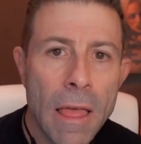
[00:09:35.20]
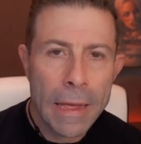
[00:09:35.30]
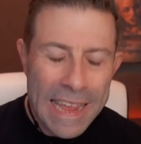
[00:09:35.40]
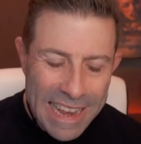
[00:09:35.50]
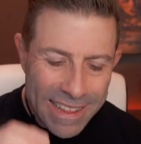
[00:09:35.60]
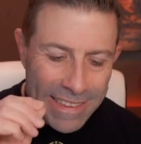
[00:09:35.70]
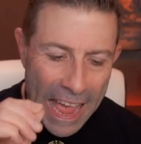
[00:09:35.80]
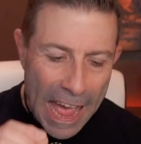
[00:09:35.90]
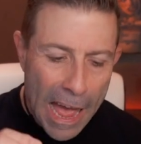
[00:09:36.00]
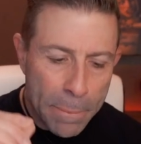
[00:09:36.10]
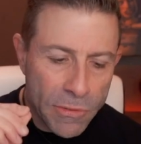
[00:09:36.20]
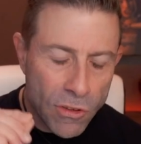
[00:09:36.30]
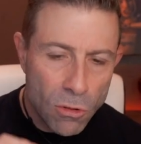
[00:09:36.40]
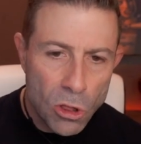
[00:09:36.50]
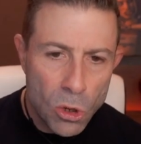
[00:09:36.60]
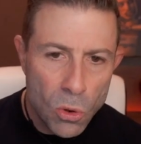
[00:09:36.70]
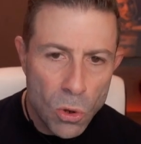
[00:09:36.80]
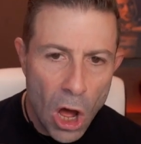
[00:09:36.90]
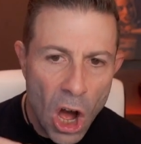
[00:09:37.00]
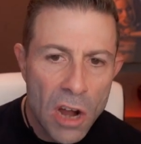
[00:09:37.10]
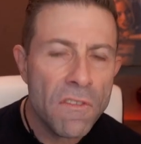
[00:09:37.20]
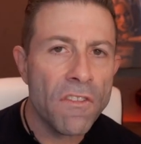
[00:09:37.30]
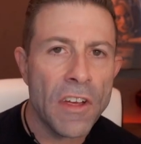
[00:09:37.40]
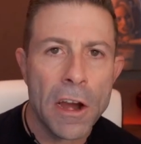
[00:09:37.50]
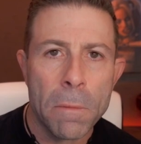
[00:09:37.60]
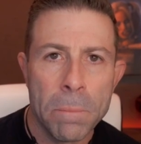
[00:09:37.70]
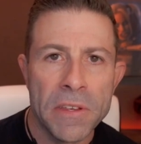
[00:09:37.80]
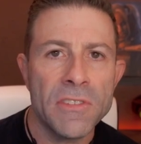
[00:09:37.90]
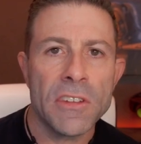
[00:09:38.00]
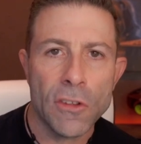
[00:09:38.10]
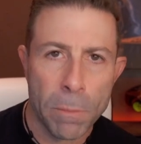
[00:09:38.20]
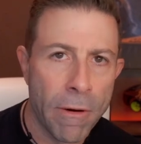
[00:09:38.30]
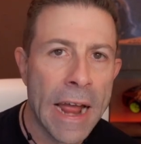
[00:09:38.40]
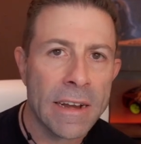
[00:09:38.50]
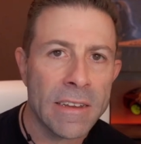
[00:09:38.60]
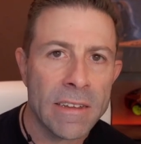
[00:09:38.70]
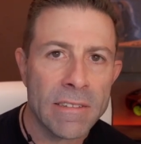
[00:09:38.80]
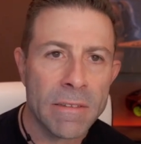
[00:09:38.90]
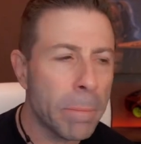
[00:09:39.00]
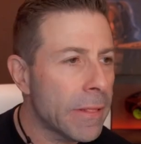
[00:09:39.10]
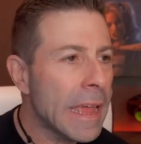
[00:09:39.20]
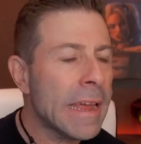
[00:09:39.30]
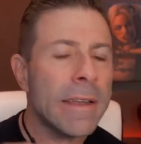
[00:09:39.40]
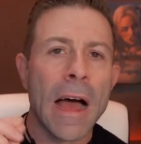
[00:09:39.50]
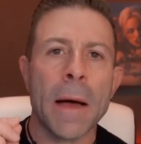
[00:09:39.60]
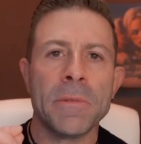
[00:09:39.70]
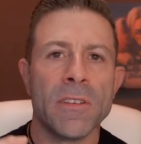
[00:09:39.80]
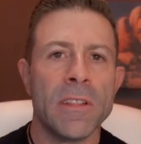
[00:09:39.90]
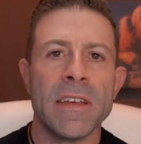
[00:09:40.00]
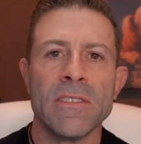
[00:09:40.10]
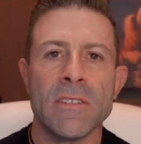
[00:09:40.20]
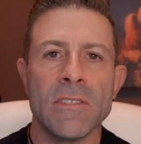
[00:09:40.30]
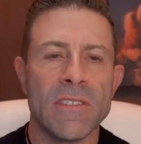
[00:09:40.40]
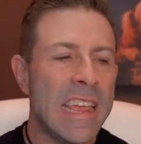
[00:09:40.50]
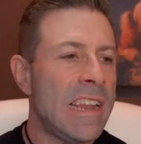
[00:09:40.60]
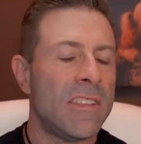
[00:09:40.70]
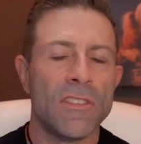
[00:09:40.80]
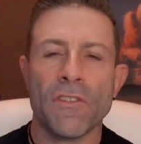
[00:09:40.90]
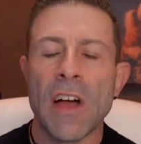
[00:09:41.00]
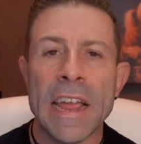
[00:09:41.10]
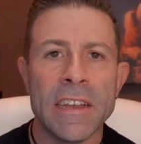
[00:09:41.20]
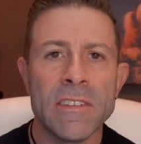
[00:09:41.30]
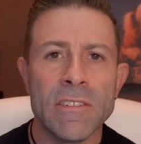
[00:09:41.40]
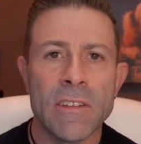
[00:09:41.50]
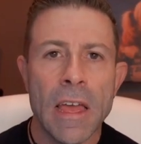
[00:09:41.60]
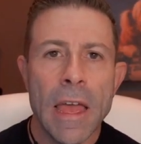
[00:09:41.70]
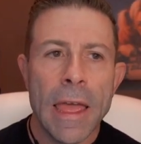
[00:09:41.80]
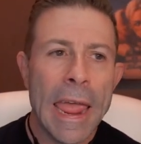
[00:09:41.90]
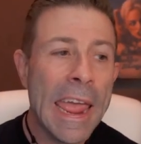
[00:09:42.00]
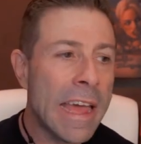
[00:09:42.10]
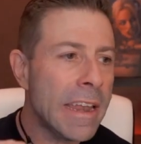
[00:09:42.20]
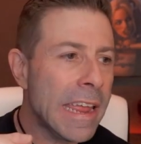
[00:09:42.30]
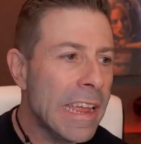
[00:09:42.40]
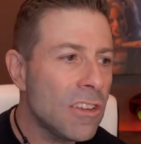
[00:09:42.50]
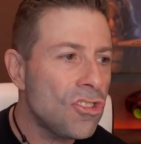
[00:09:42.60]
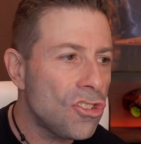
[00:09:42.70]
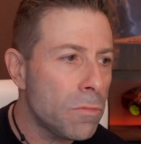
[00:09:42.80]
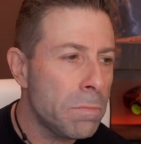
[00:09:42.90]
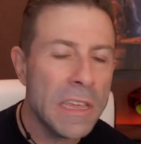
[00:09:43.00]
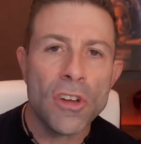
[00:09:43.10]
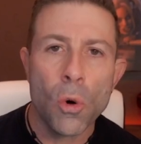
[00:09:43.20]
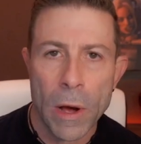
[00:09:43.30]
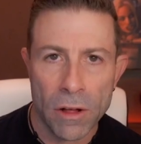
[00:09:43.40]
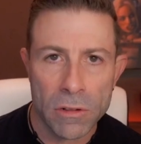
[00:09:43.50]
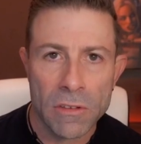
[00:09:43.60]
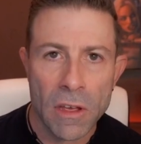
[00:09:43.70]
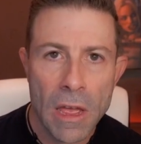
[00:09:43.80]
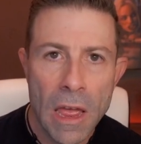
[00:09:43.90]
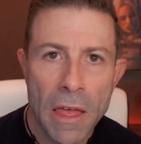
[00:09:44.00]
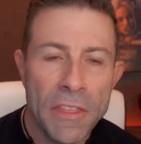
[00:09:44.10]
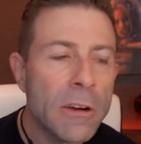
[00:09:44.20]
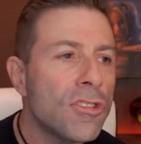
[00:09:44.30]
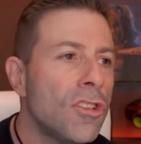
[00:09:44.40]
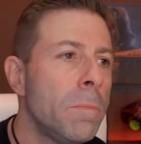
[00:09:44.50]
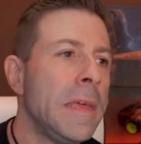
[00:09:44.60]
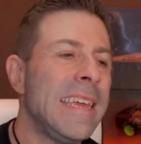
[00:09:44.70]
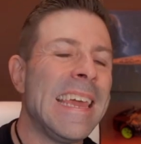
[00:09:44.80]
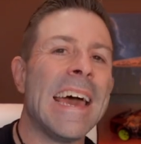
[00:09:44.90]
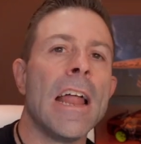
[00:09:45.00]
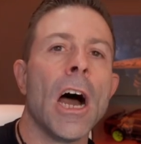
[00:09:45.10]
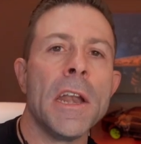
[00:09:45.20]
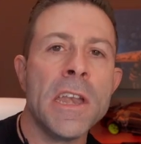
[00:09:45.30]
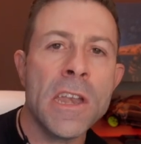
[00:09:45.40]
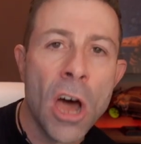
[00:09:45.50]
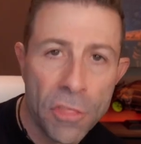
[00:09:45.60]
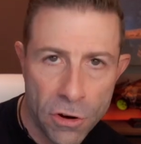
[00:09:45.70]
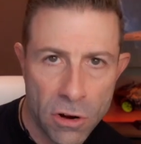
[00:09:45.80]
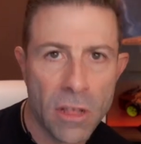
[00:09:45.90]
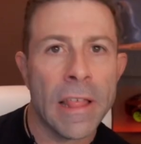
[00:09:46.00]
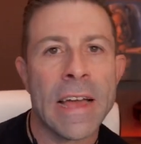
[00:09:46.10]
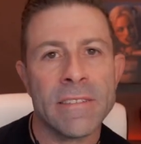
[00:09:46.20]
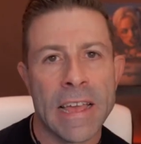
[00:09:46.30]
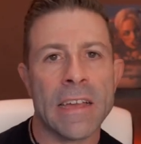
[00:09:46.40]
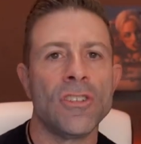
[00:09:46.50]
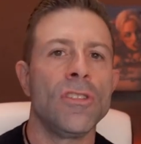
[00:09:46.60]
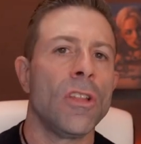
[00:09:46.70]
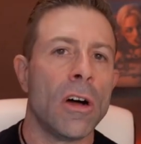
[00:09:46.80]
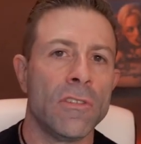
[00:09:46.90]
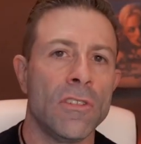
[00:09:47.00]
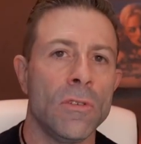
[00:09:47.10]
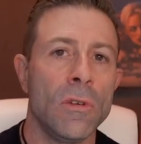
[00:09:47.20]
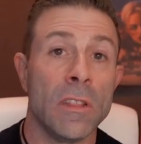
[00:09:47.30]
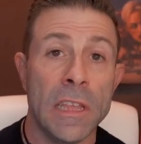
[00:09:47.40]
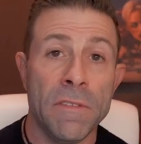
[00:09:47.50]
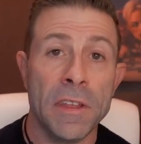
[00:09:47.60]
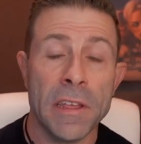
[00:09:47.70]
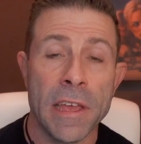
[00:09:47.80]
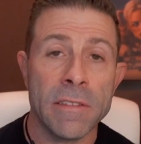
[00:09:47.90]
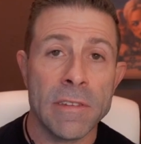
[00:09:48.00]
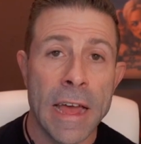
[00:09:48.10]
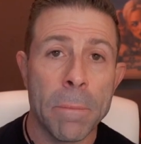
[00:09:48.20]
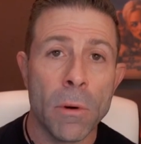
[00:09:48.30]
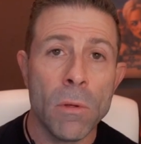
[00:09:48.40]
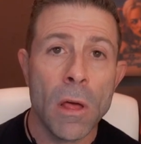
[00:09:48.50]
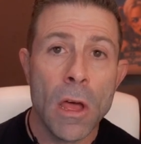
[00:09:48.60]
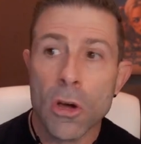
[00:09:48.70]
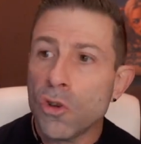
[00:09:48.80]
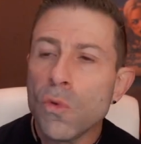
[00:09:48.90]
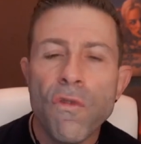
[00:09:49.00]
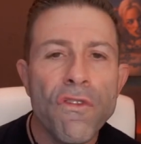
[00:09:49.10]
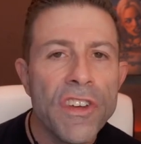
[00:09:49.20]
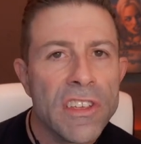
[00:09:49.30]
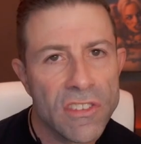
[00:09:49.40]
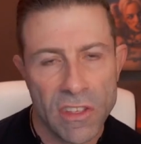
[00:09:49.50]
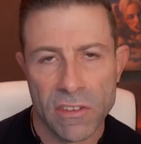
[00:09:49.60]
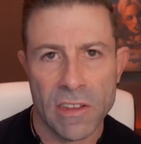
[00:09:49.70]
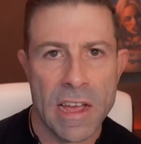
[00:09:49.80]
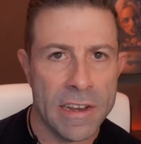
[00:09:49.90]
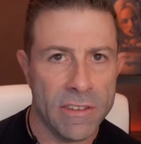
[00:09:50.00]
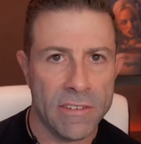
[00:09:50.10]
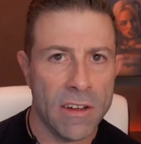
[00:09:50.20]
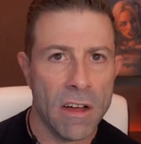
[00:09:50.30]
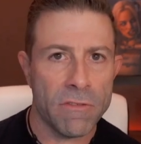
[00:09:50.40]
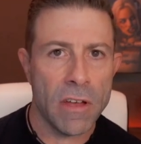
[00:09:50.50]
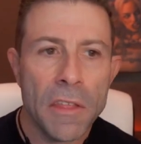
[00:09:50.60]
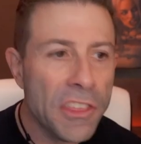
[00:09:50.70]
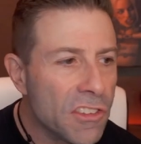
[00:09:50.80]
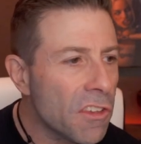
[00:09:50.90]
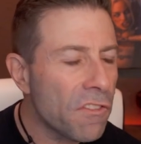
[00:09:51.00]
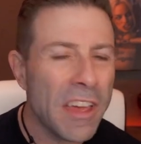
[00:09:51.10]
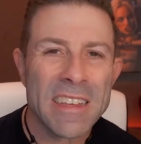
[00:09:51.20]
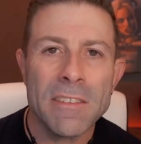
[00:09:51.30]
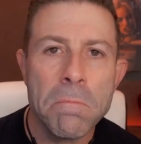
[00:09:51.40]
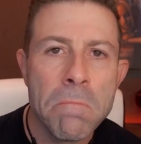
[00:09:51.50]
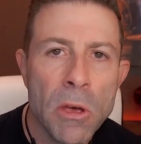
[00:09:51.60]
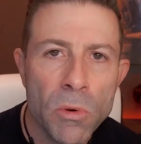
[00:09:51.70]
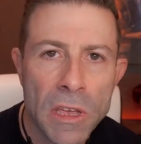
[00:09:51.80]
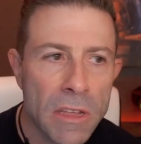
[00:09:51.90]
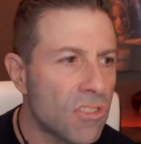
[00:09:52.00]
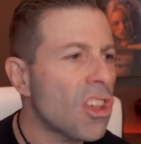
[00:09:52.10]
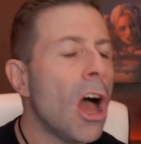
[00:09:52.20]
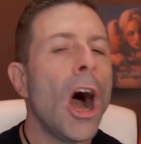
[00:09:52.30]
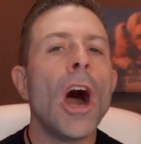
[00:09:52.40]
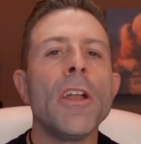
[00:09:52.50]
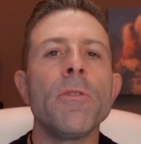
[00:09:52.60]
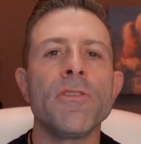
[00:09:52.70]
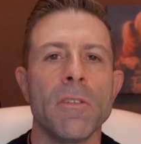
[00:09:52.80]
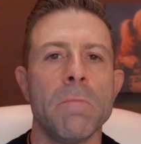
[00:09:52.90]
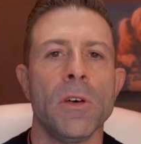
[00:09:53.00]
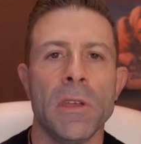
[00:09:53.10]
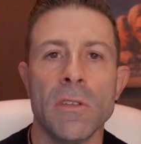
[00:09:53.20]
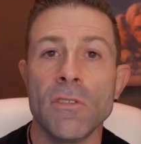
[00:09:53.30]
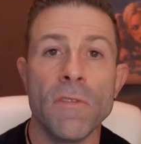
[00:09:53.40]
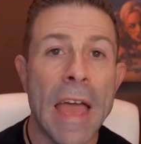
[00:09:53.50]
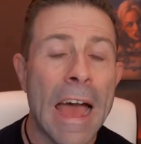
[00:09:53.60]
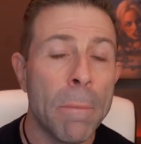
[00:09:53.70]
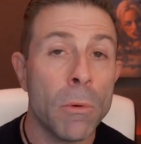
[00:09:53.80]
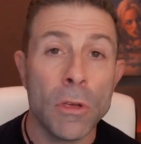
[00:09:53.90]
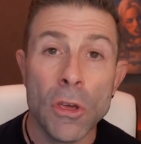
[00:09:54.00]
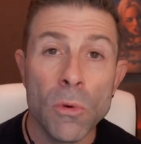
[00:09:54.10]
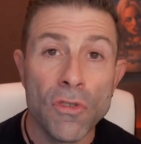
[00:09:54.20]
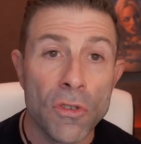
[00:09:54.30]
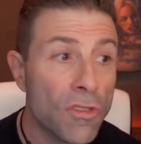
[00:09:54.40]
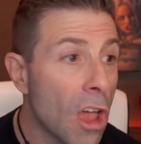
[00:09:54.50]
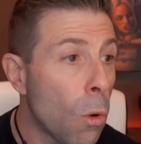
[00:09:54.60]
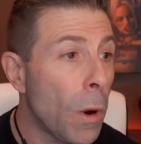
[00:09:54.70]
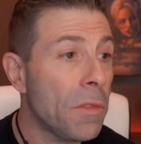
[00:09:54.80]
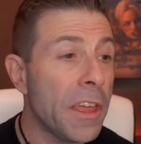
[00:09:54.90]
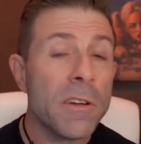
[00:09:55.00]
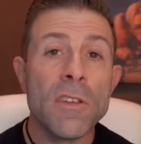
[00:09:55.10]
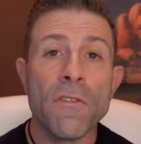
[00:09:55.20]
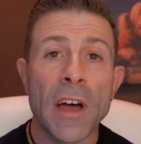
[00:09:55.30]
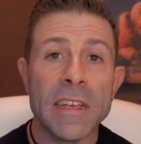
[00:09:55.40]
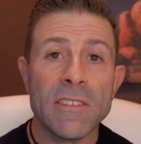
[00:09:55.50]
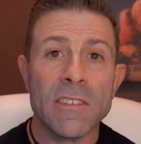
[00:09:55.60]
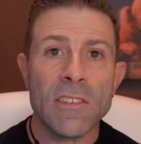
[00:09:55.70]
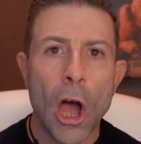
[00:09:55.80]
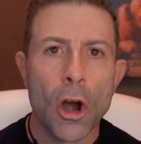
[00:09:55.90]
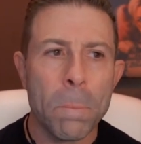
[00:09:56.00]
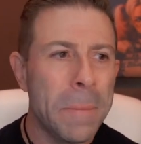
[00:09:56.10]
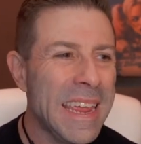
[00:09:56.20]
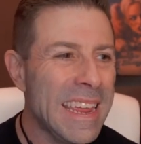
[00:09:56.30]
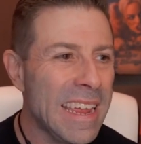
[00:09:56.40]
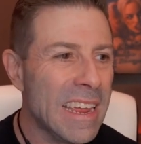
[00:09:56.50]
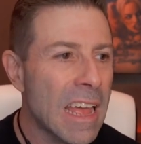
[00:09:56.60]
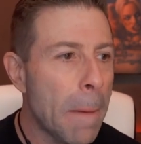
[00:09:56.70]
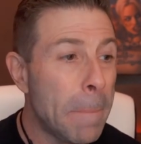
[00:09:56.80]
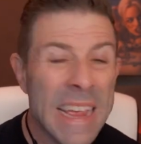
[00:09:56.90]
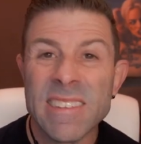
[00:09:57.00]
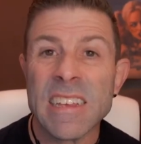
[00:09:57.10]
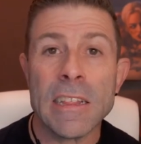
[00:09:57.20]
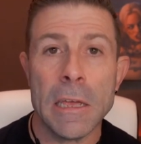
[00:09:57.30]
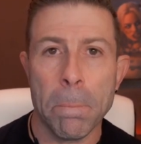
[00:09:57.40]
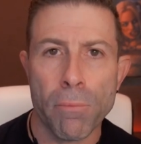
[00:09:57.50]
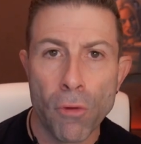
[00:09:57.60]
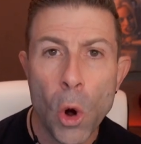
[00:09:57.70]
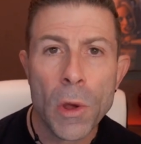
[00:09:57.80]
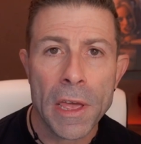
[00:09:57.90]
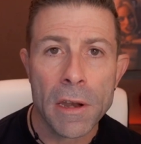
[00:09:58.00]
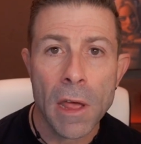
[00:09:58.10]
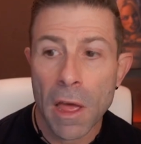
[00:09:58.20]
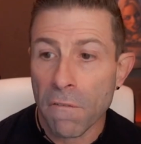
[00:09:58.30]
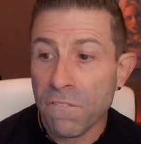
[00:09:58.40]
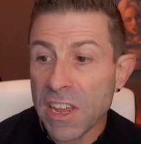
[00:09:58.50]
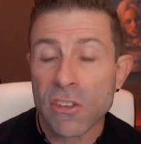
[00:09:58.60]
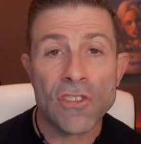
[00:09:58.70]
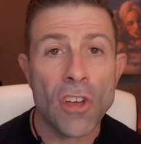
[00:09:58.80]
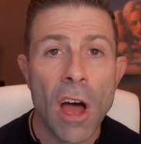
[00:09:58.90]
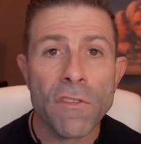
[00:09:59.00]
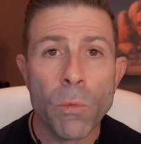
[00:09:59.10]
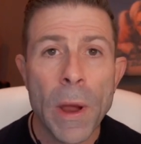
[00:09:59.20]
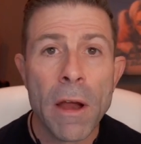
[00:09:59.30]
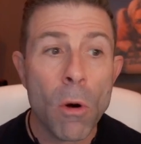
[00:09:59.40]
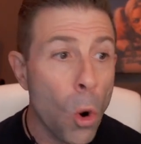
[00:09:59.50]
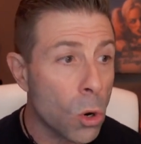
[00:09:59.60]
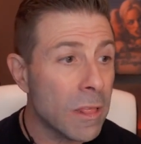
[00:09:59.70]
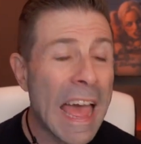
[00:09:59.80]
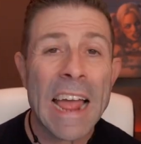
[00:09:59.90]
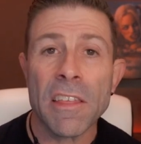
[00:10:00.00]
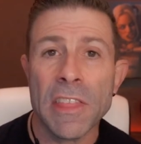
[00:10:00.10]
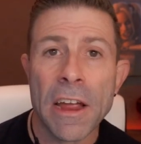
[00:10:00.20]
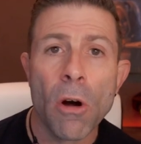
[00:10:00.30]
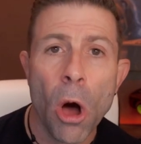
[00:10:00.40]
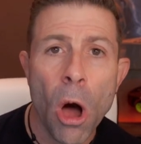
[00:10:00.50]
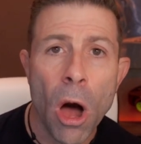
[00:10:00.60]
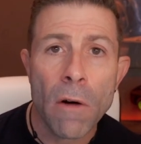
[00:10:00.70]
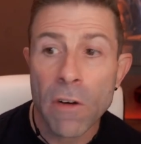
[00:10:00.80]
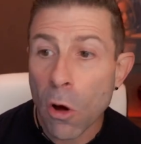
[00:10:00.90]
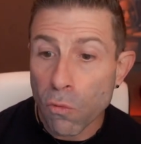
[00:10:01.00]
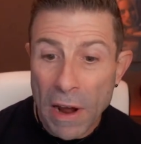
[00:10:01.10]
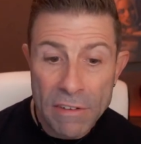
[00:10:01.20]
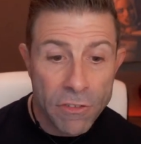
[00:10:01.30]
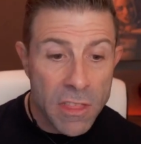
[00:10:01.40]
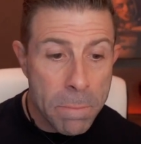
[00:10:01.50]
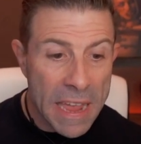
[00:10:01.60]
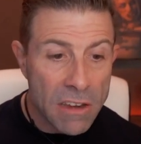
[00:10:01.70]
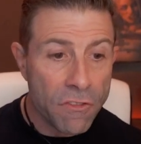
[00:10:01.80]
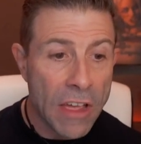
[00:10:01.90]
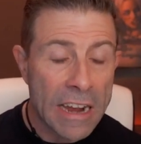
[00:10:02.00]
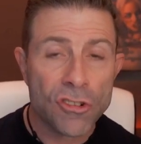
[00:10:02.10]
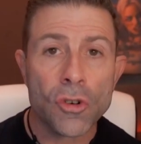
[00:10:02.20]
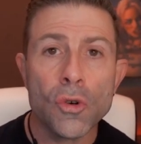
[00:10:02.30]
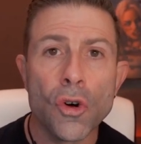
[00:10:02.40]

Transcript: It is absolute unfair business practice, planned obsolescence in its finest, and it should be quelled. There should be yet another class action lawsuit levied against Apple to fix this kind of stuff. This affects millions, hundreds of millions of Apple users, where their devices are being basically broken via software or lack thereof right from the manufacturer who